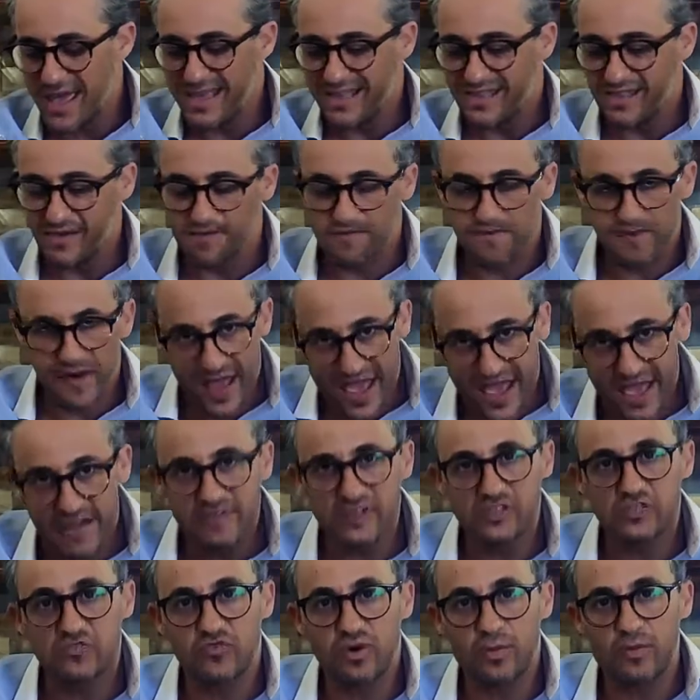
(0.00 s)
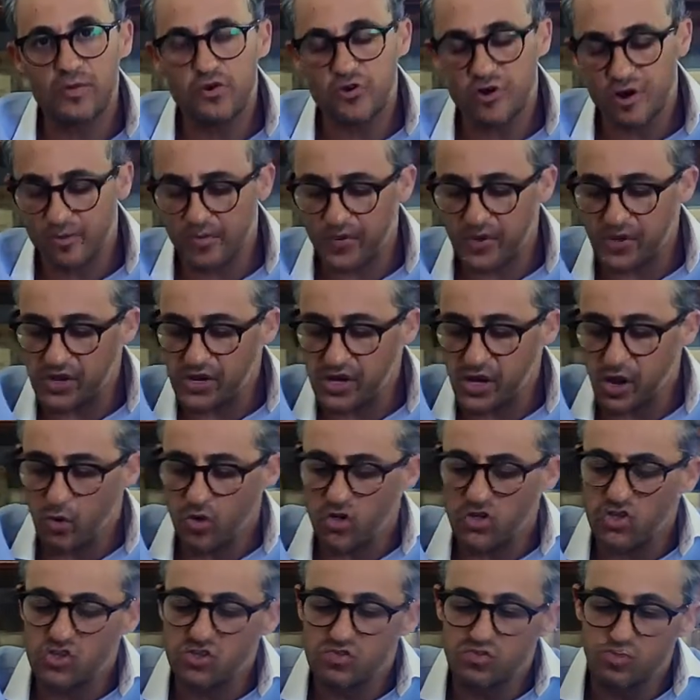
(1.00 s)
The flavors from European
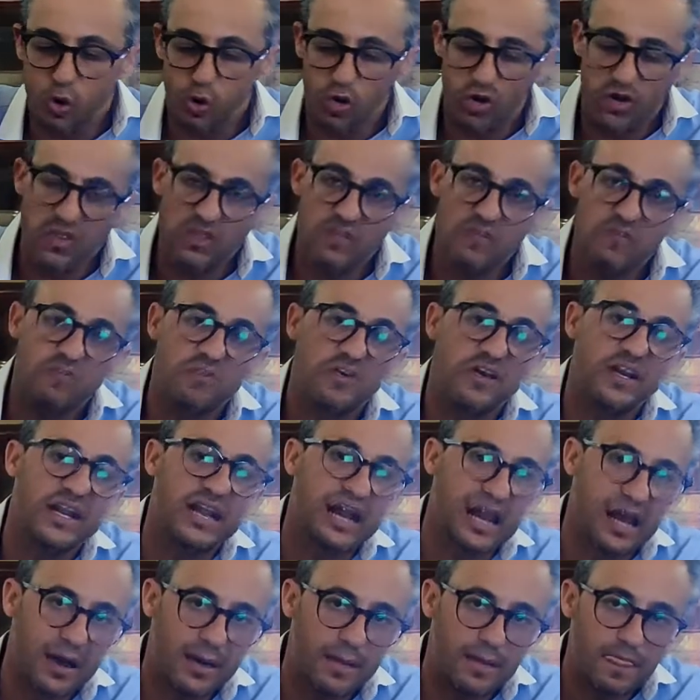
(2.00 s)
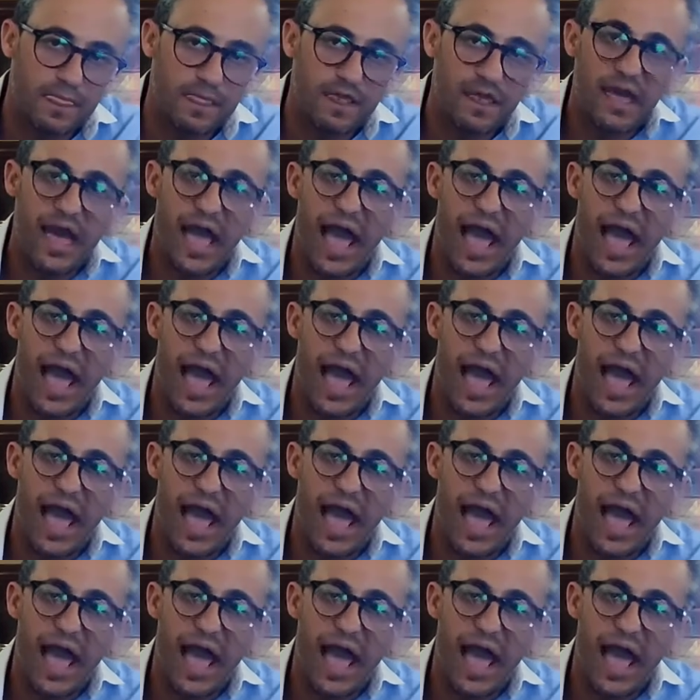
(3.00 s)
oak is more on the vanilla,